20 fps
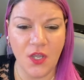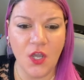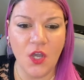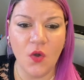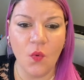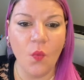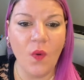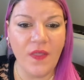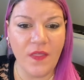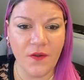
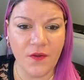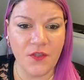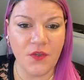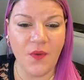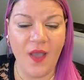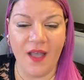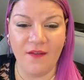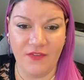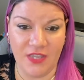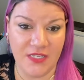Whether you
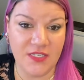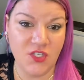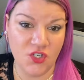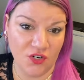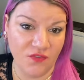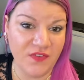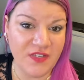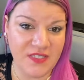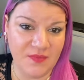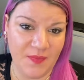have a
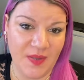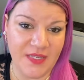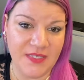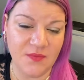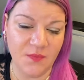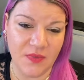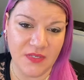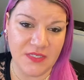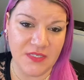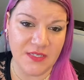service-based
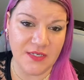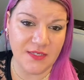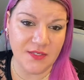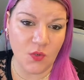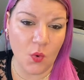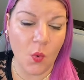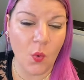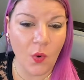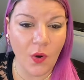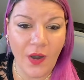business
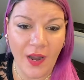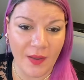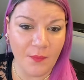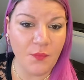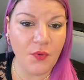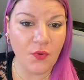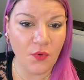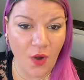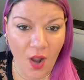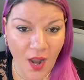or a
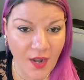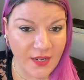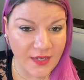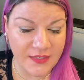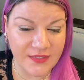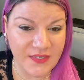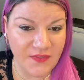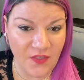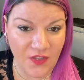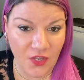
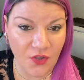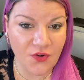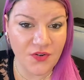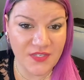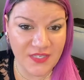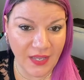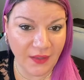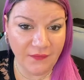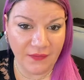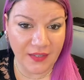product that you're
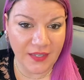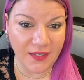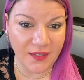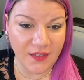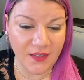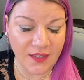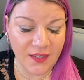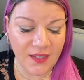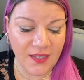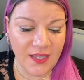selling,
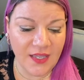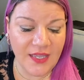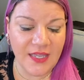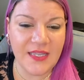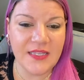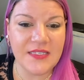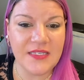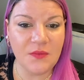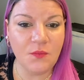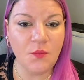
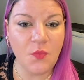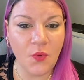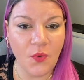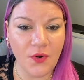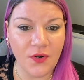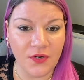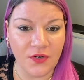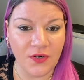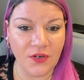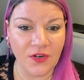it's
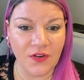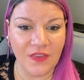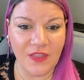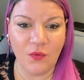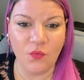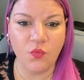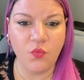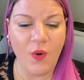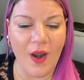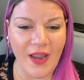important
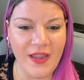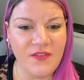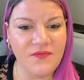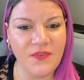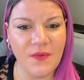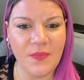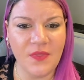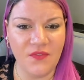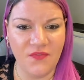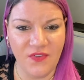that right
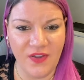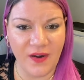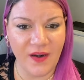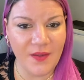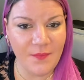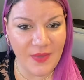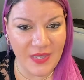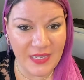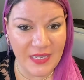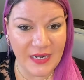from the very
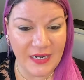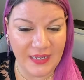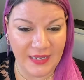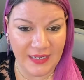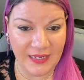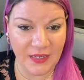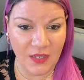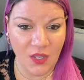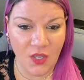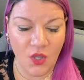
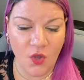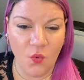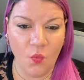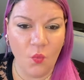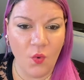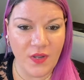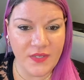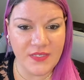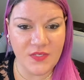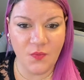beginning,
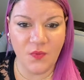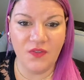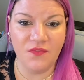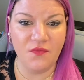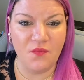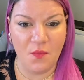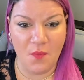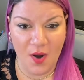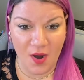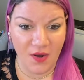once we've
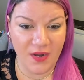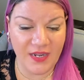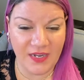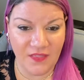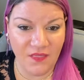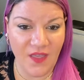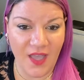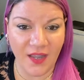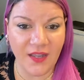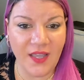
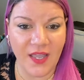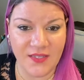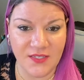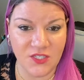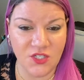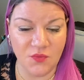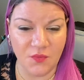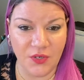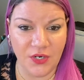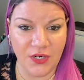marketed that
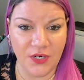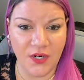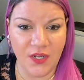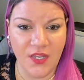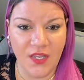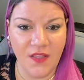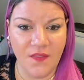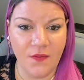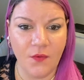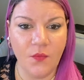customer,
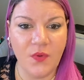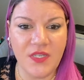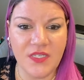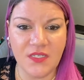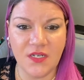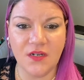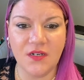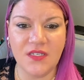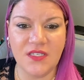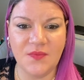that we
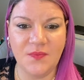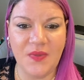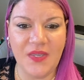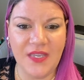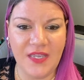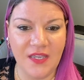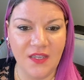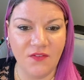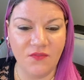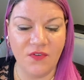start
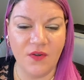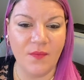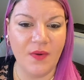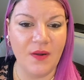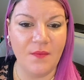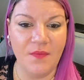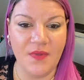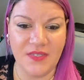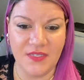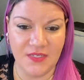speaking from our
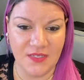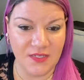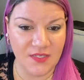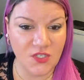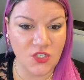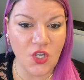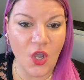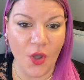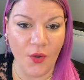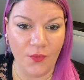business
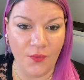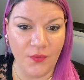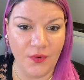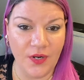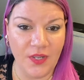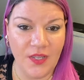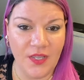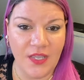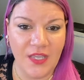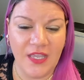tone.
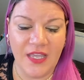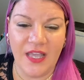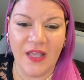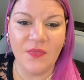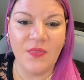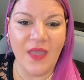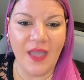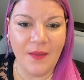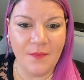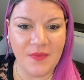
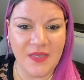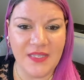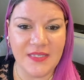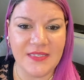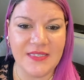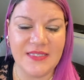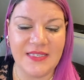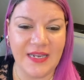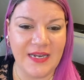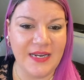And that
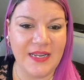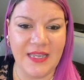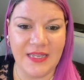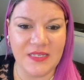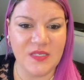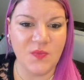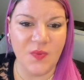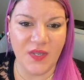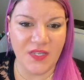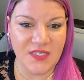means setting
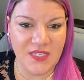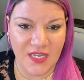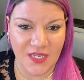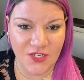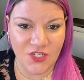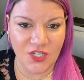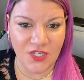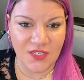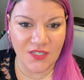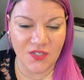
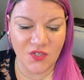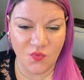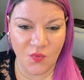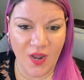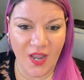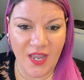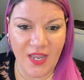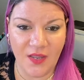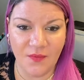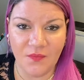expectations,
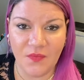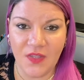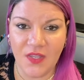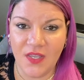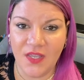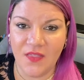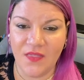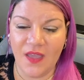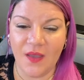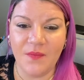right?
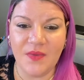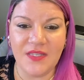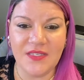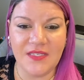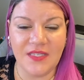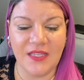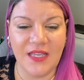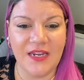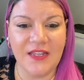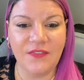That means
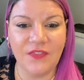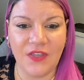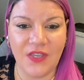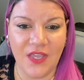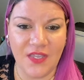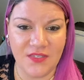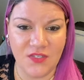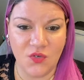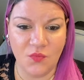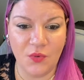letting the
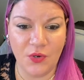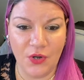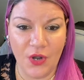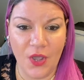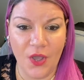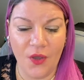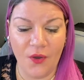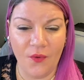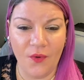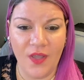customer
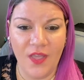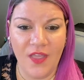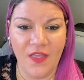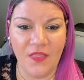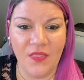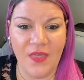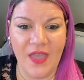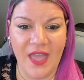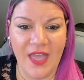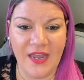know
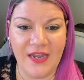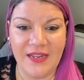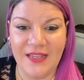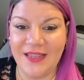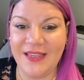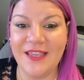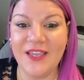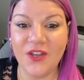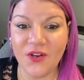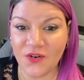that
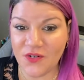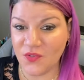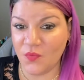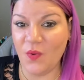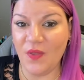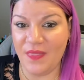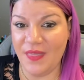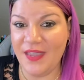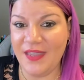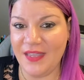here's
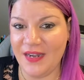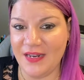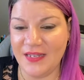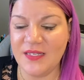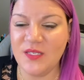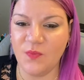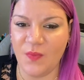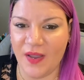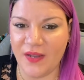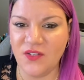what they can
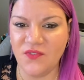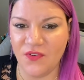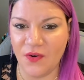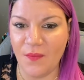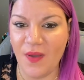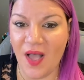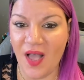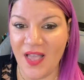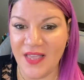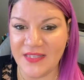expect from
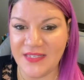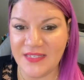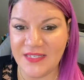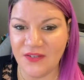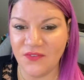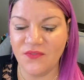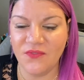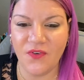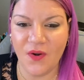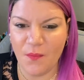us,
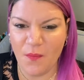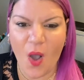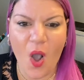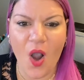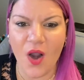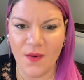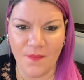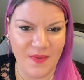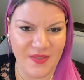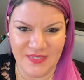from
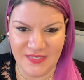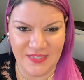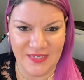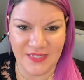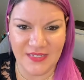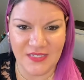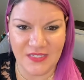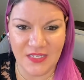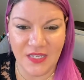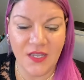our
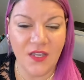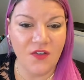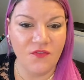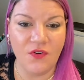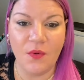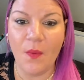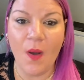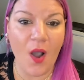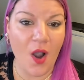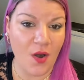business,
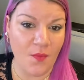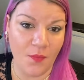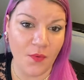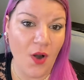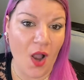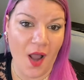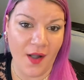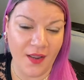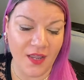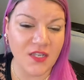from our
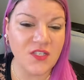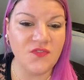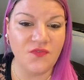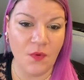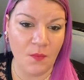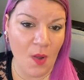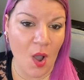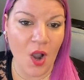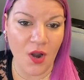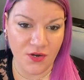product,
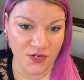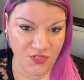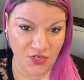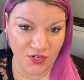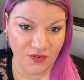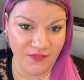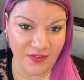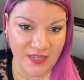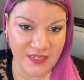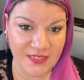from our
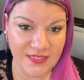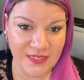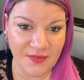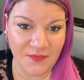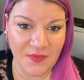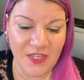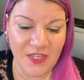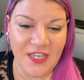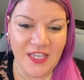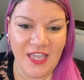service.
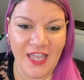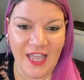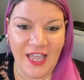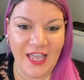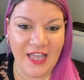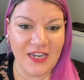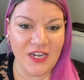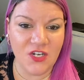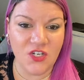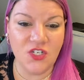
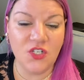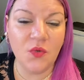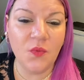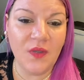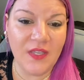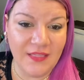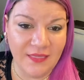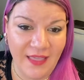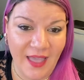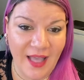And
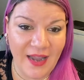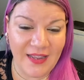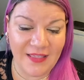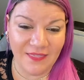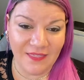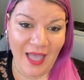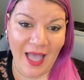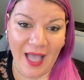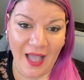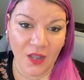doing that in
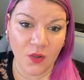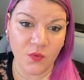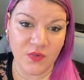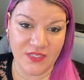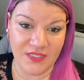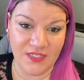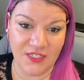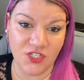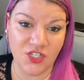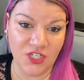the
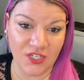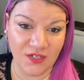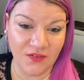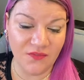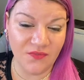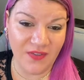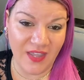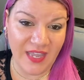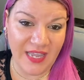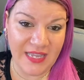acquisition
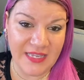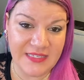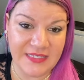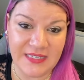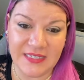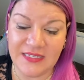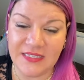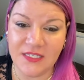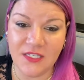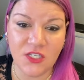phase
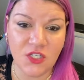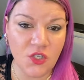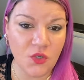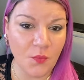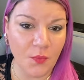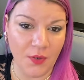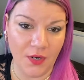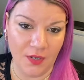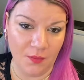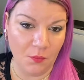is
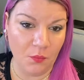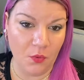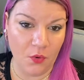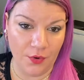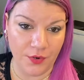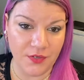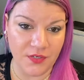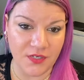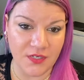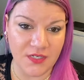super
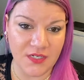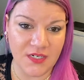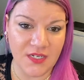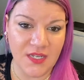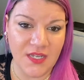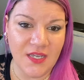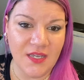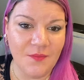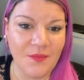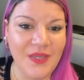important
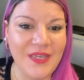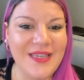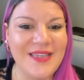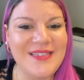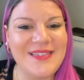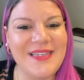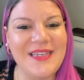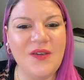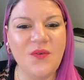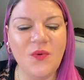
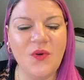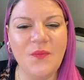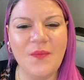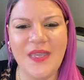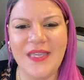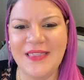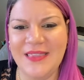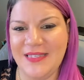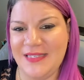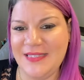because it will
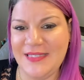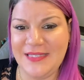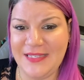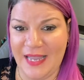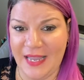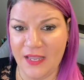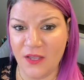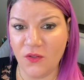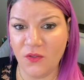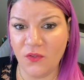make the
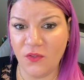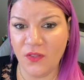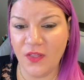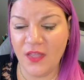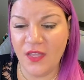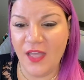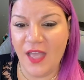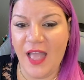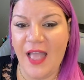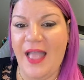sale
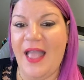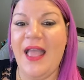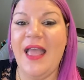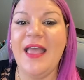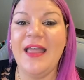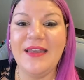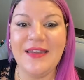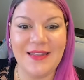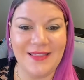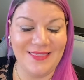
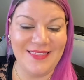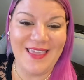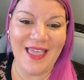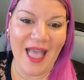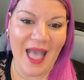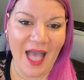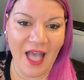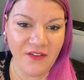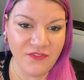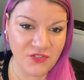and the
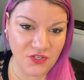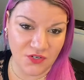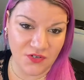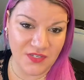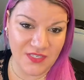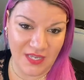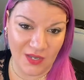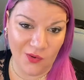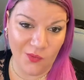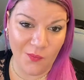after
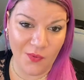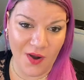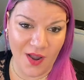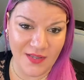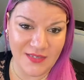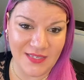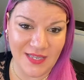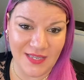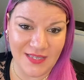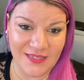sale
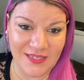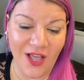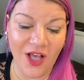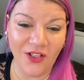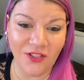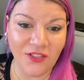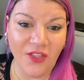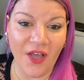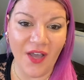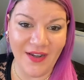process a
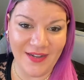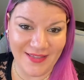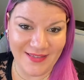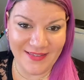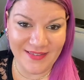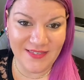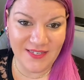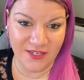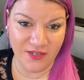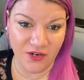lot
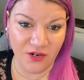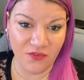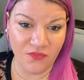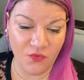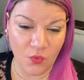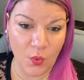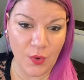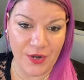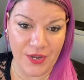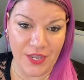easier
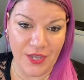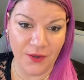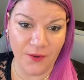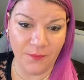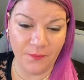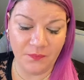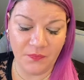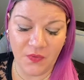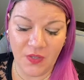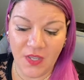for you.
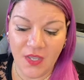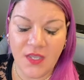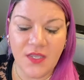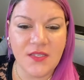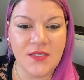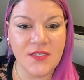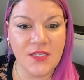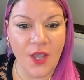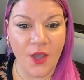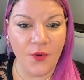
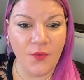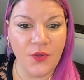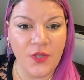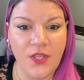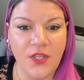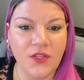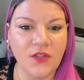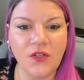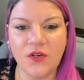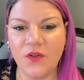So,
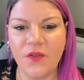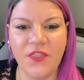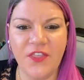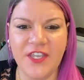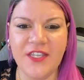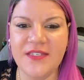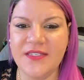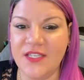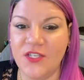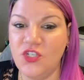little
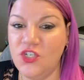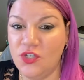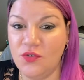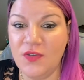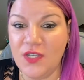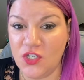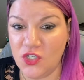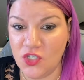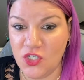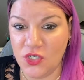things that you
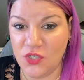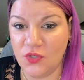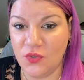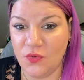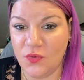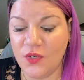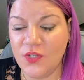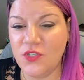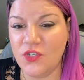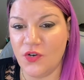can
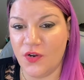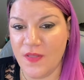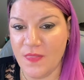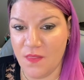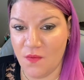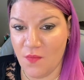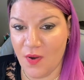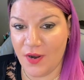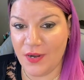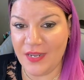do during
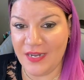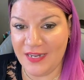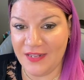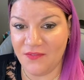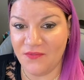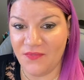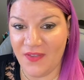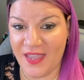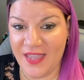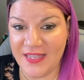the marketing
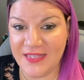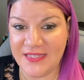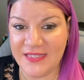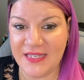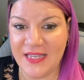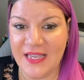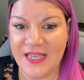phase